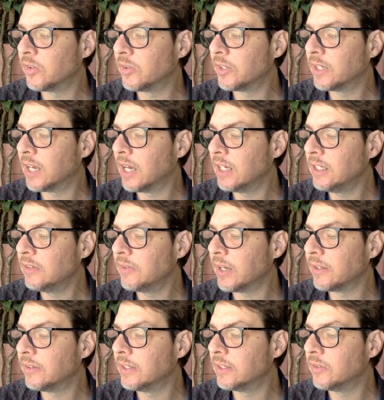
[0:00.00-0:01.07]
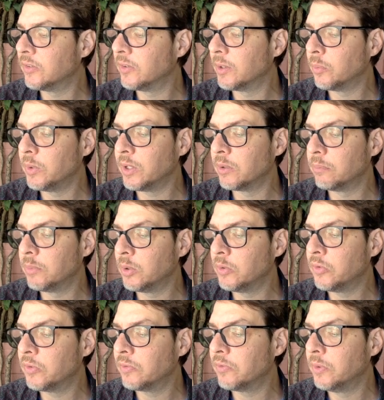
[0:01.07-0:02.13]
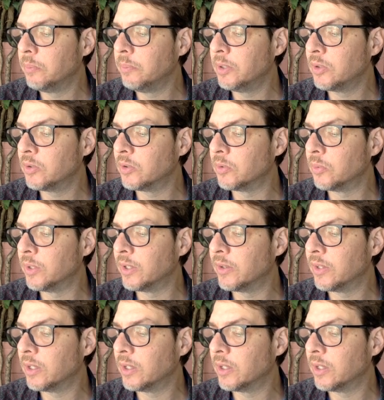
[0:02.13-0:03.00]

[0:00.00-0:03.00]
are the kind of ethics that we are most familiar with